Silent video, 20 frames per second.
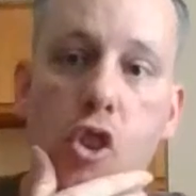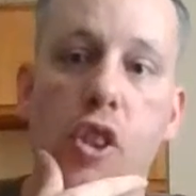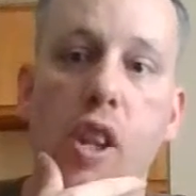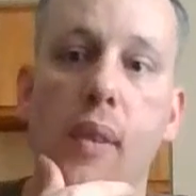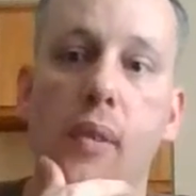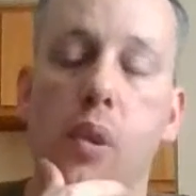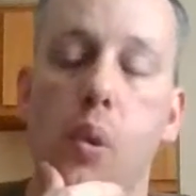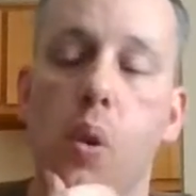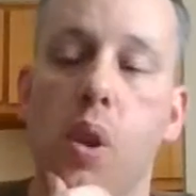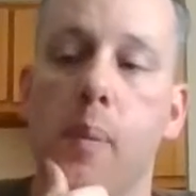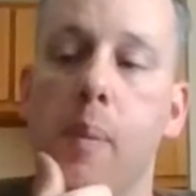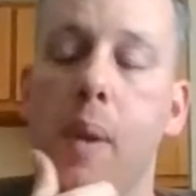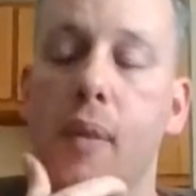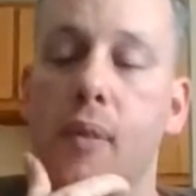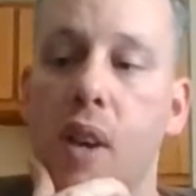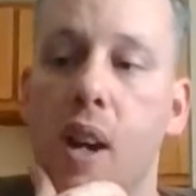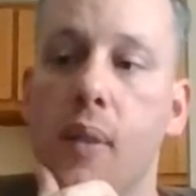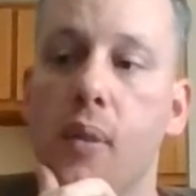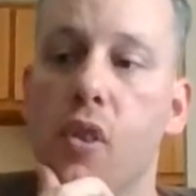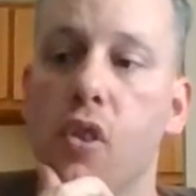she's definitely one of my
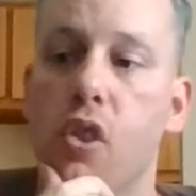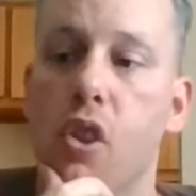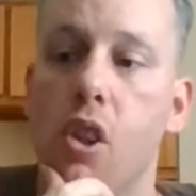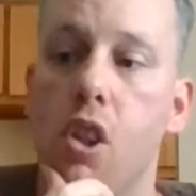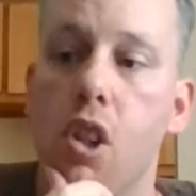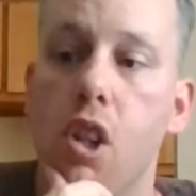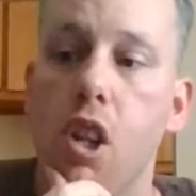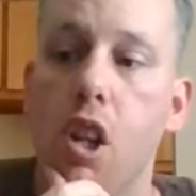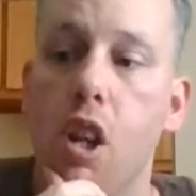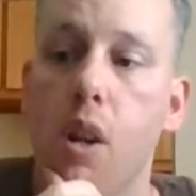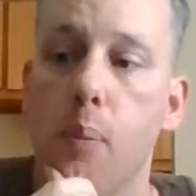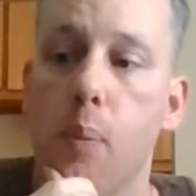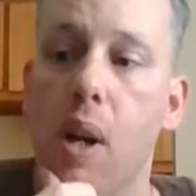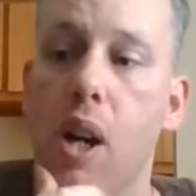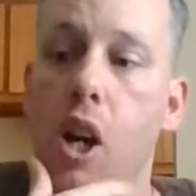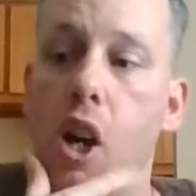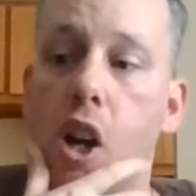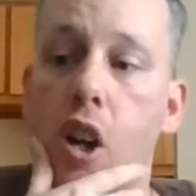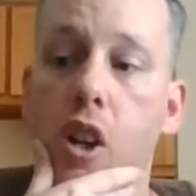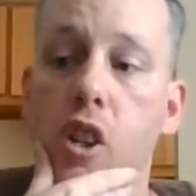favorites.
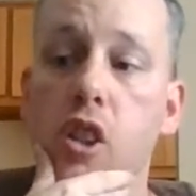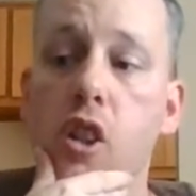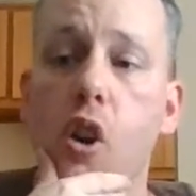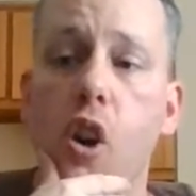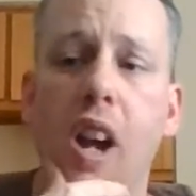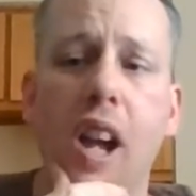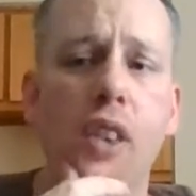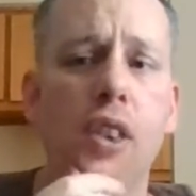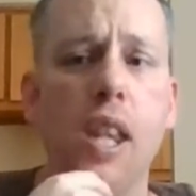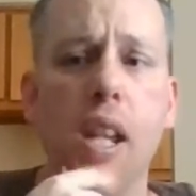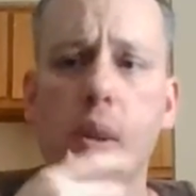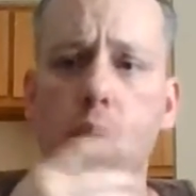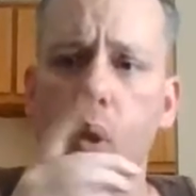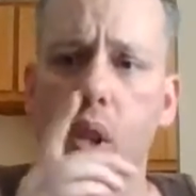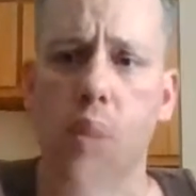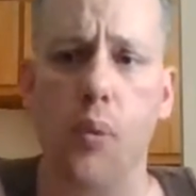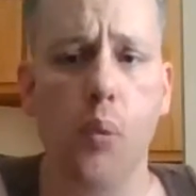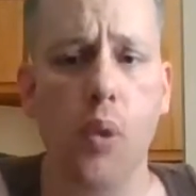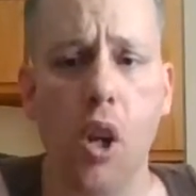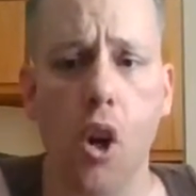But I think
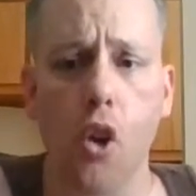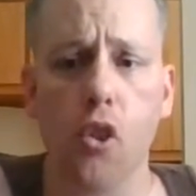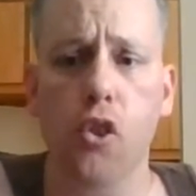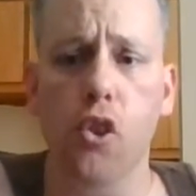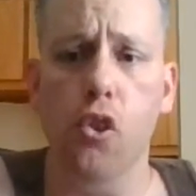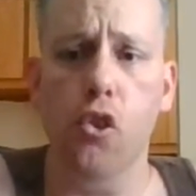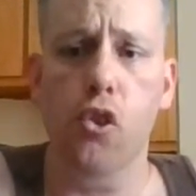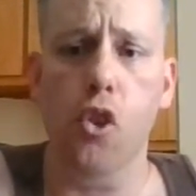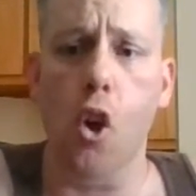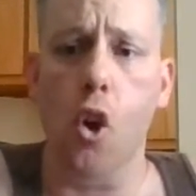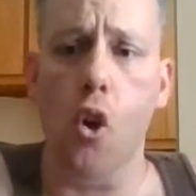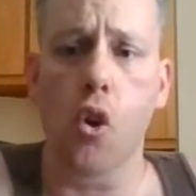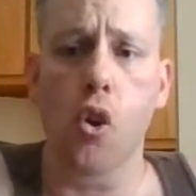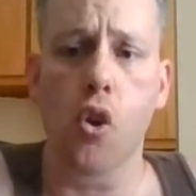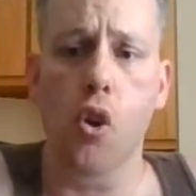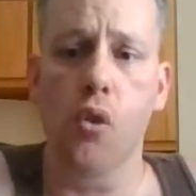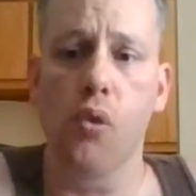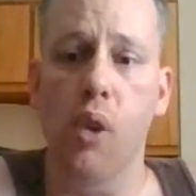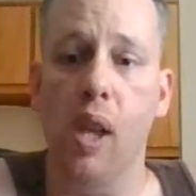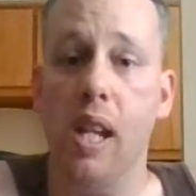we also saw
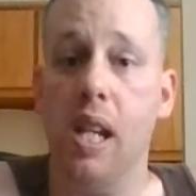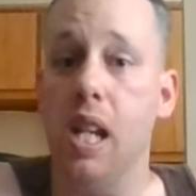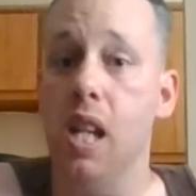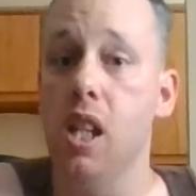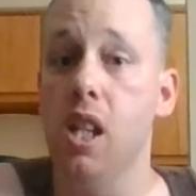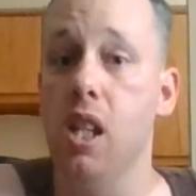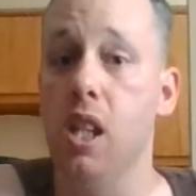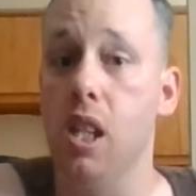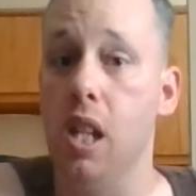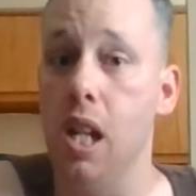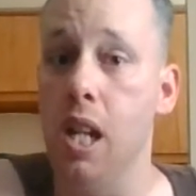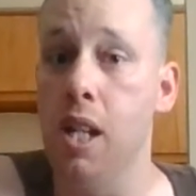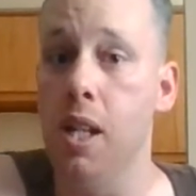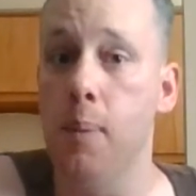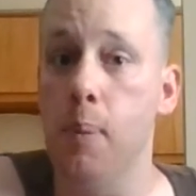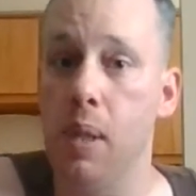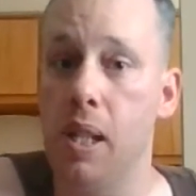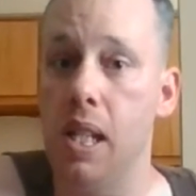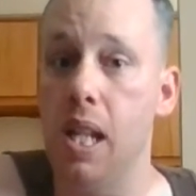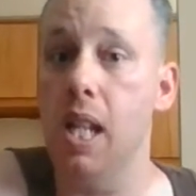her like in
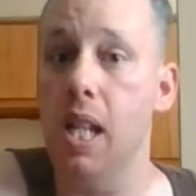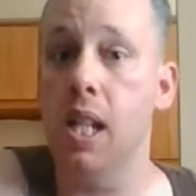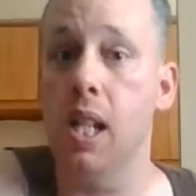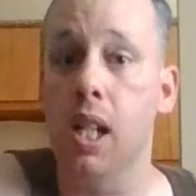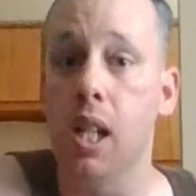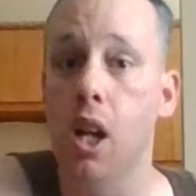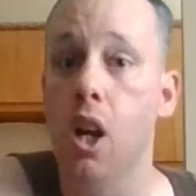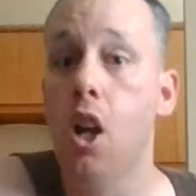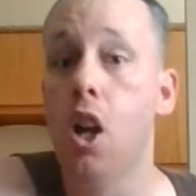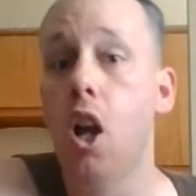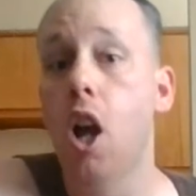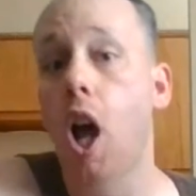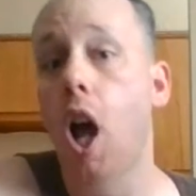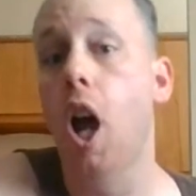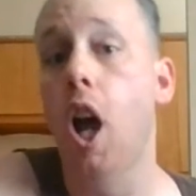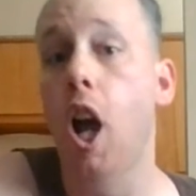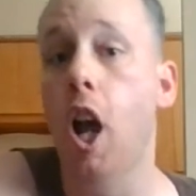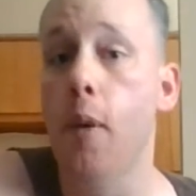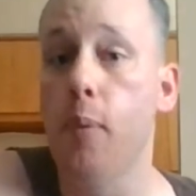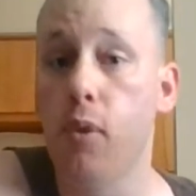the beginning,
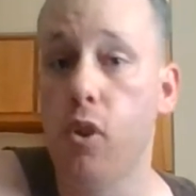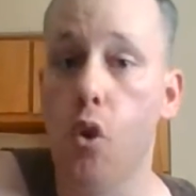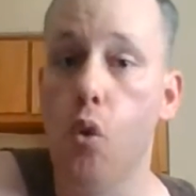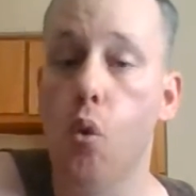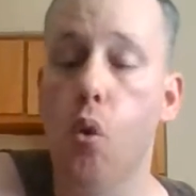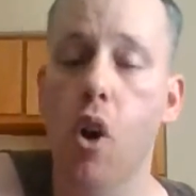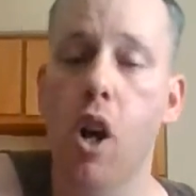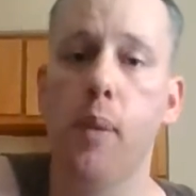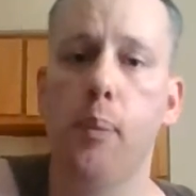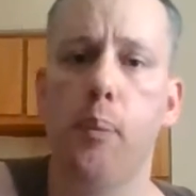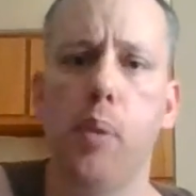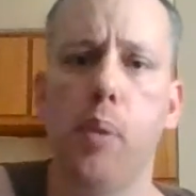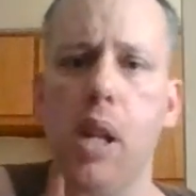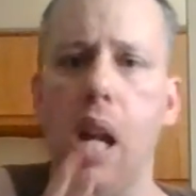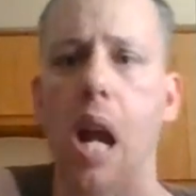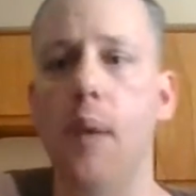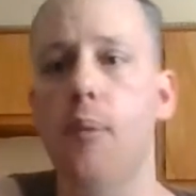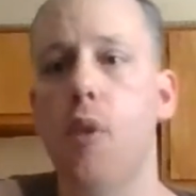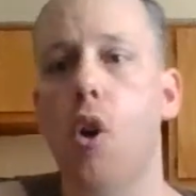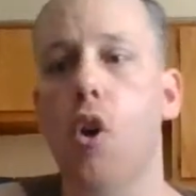episode 1. But
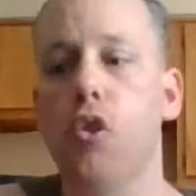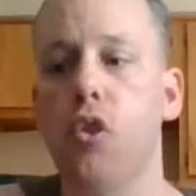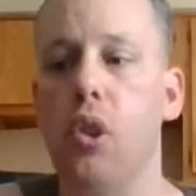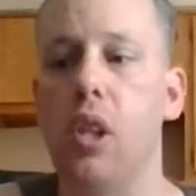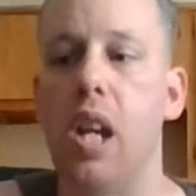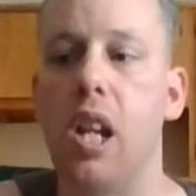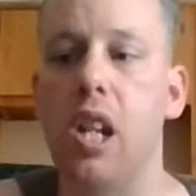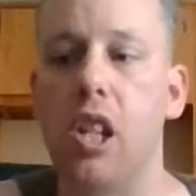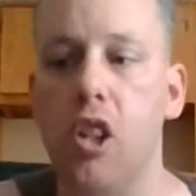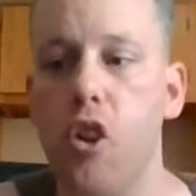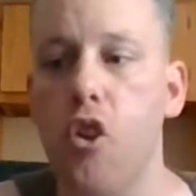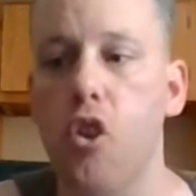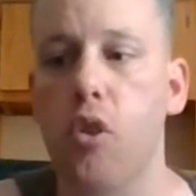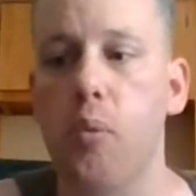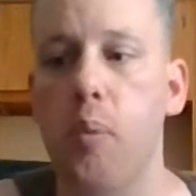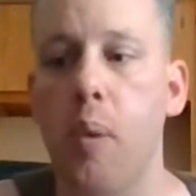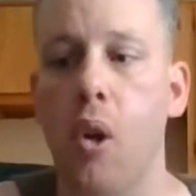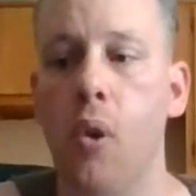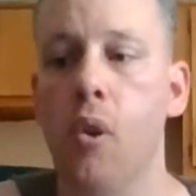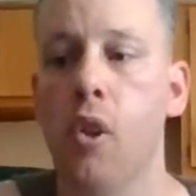I'm also kind of
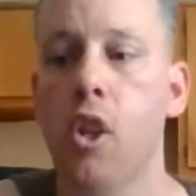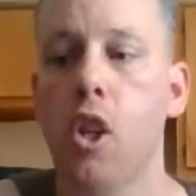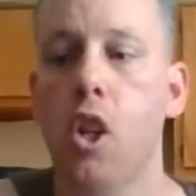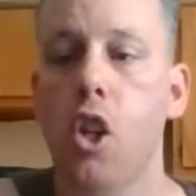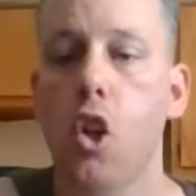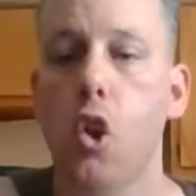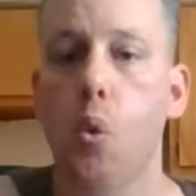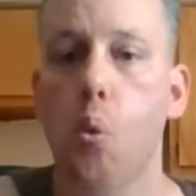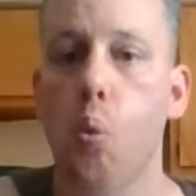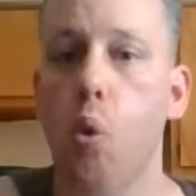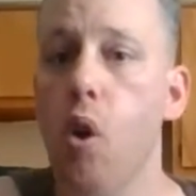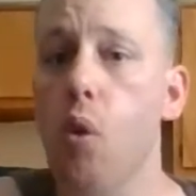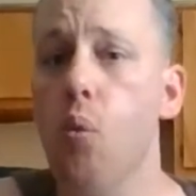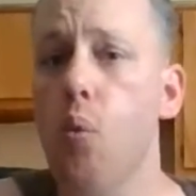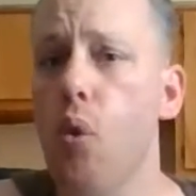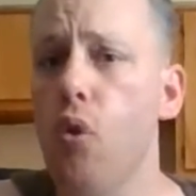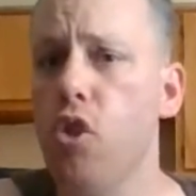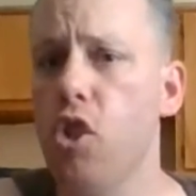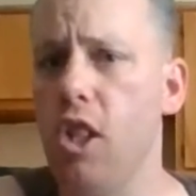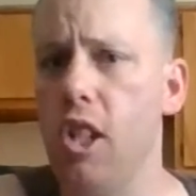curious about
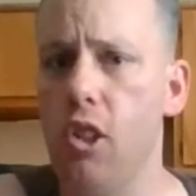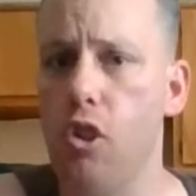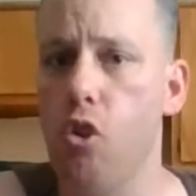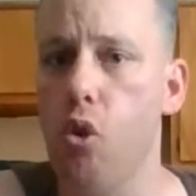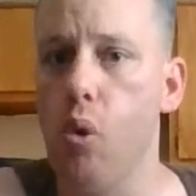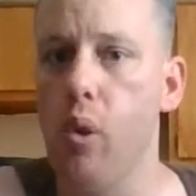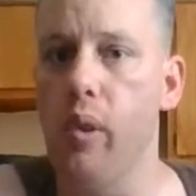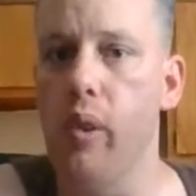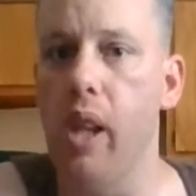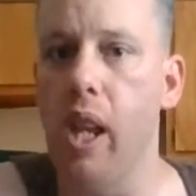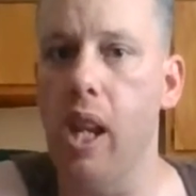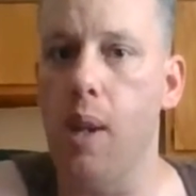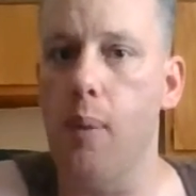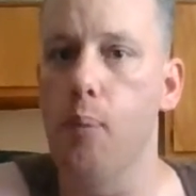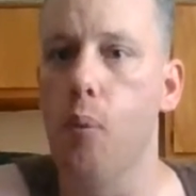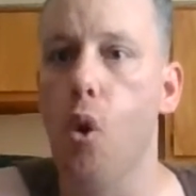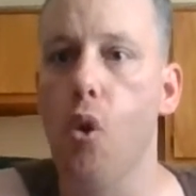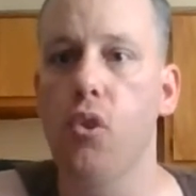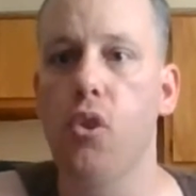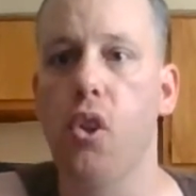what was she doing like
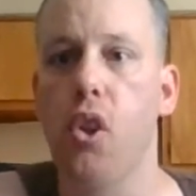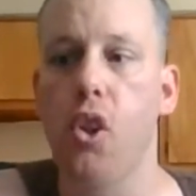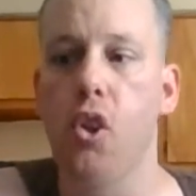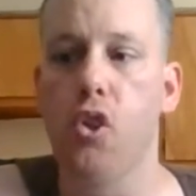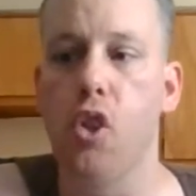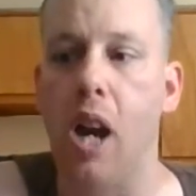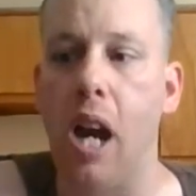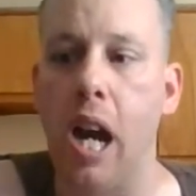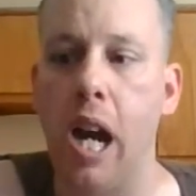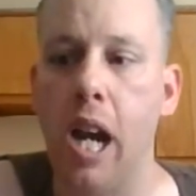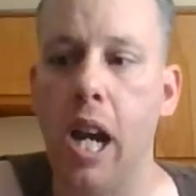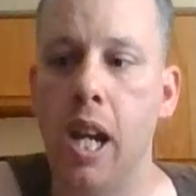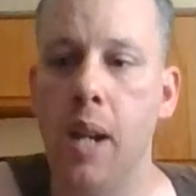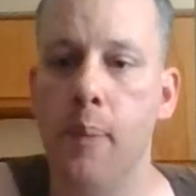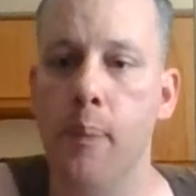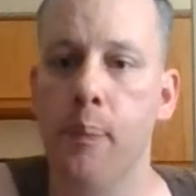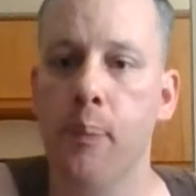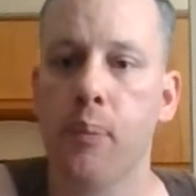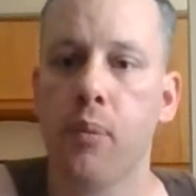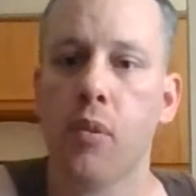most of the
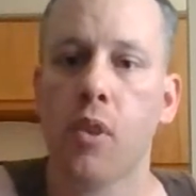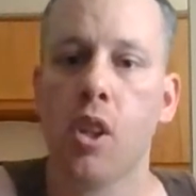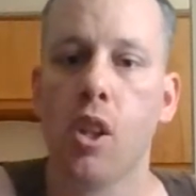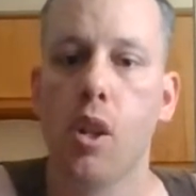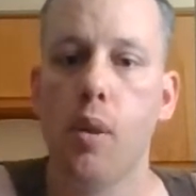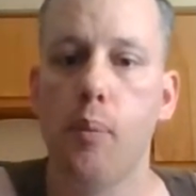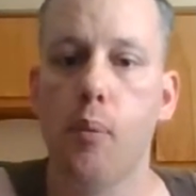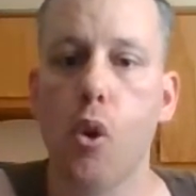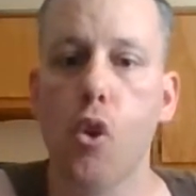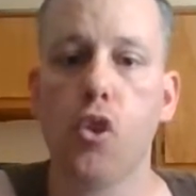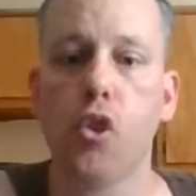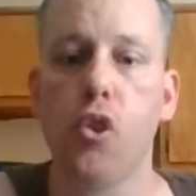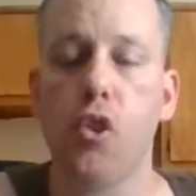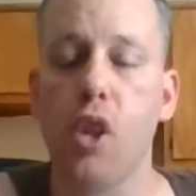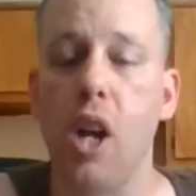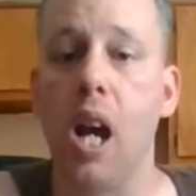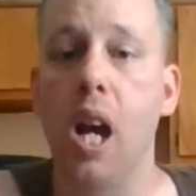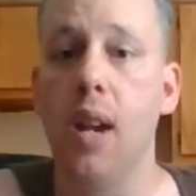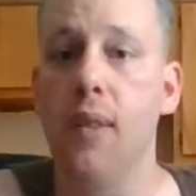time, in